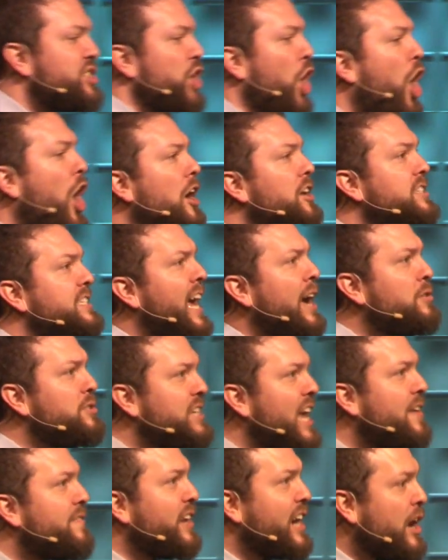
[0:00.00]
to hunt down
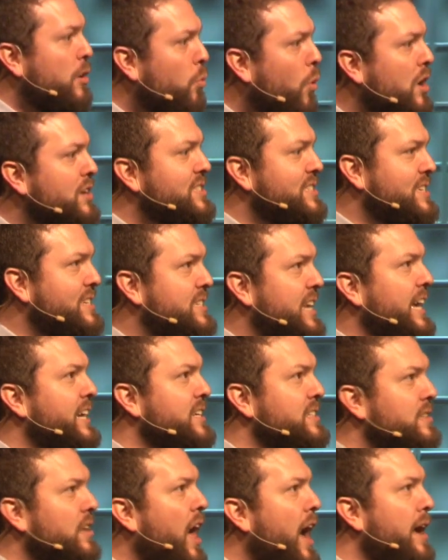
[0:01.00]
David and wants to take
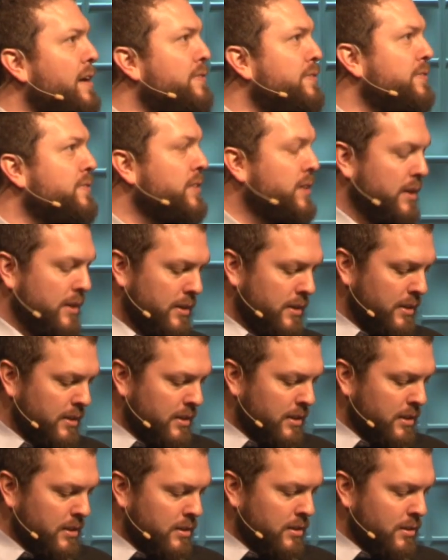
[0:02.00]
his life.
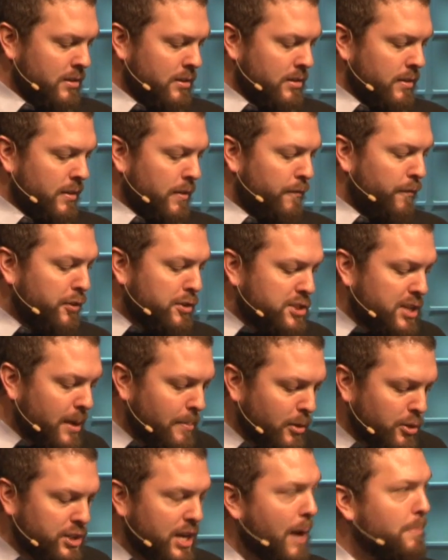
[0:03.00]
1
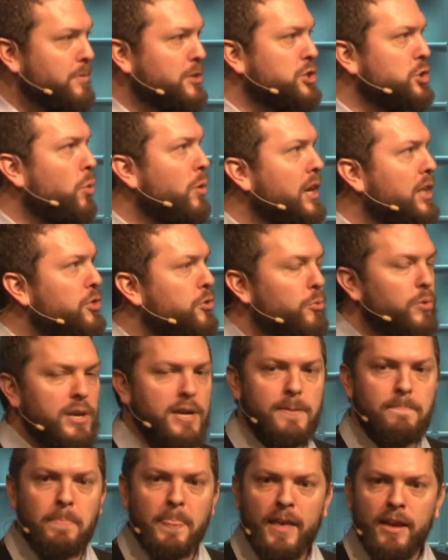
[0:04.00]
Samuel chapter
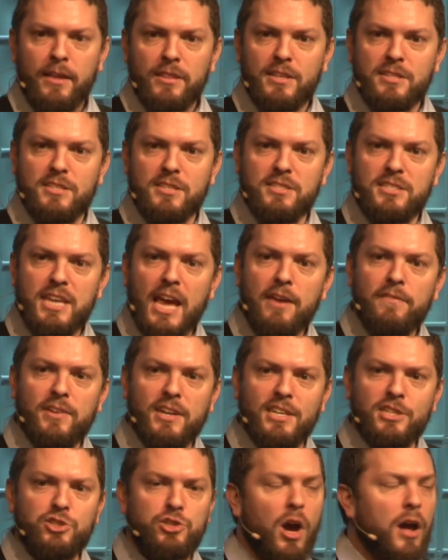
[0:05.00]
23, this is David
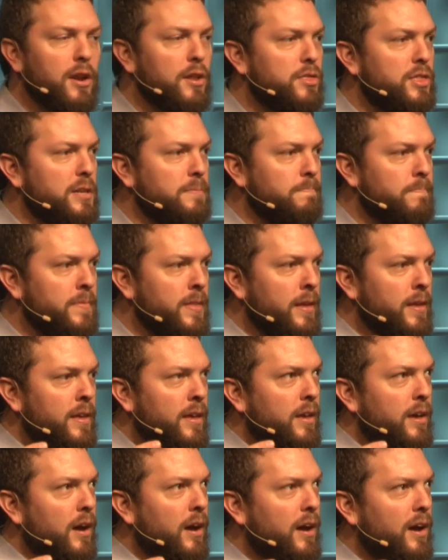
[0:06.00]
and Jonathan
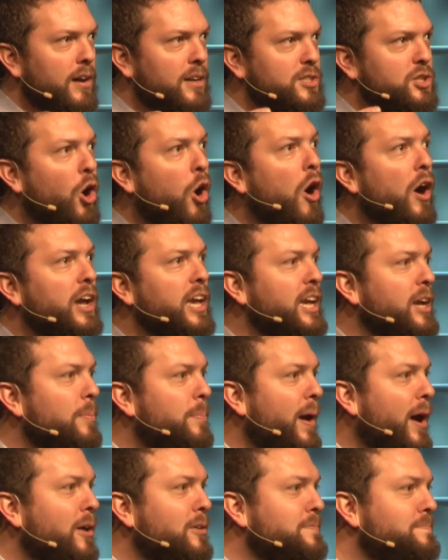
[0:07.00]
talking
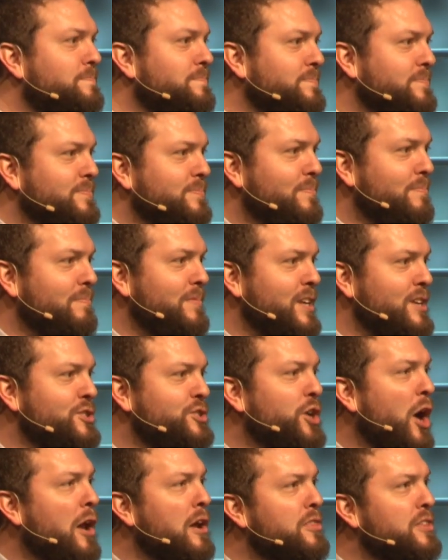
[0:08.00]
about
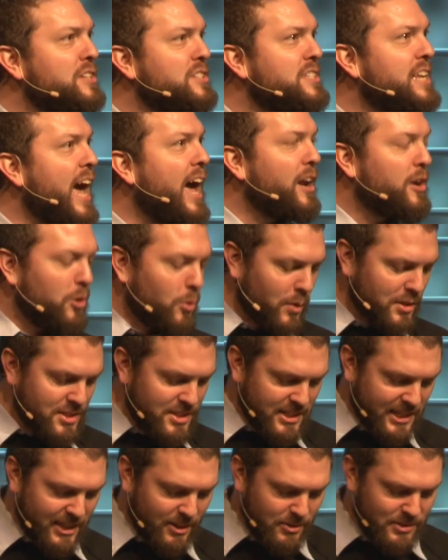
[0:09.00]
Jonathan's dad who wants
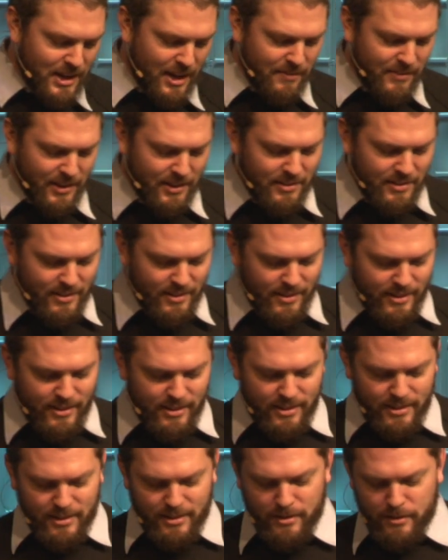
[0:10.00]
to kill David.
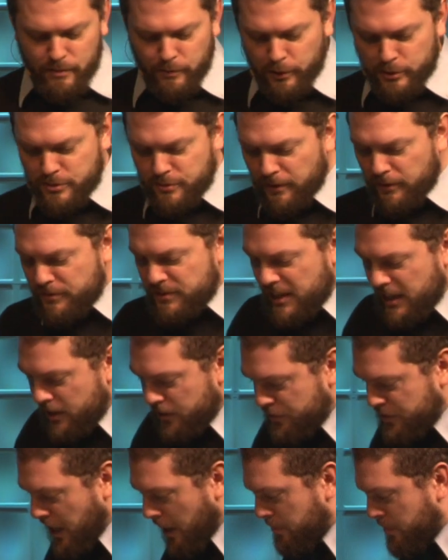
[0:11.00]
Verse 15 of
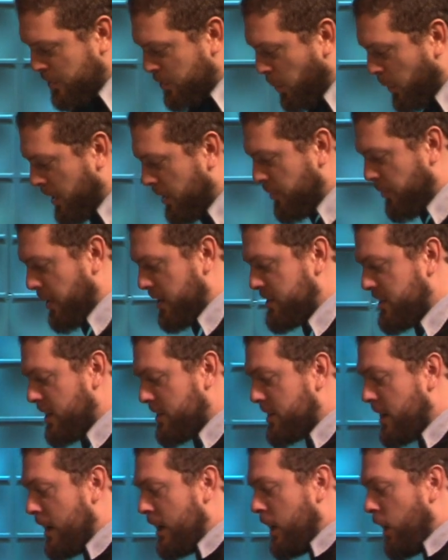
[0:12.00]
chapter 23, it
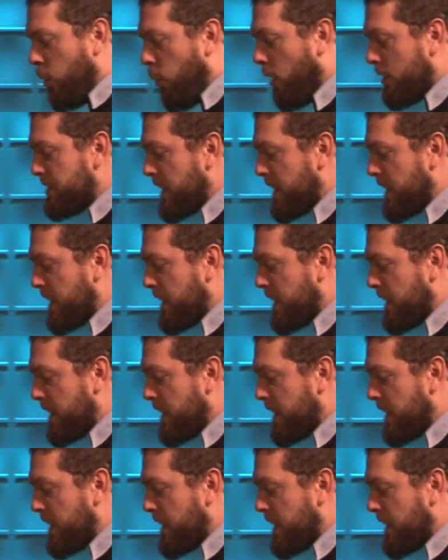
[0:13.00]
says, while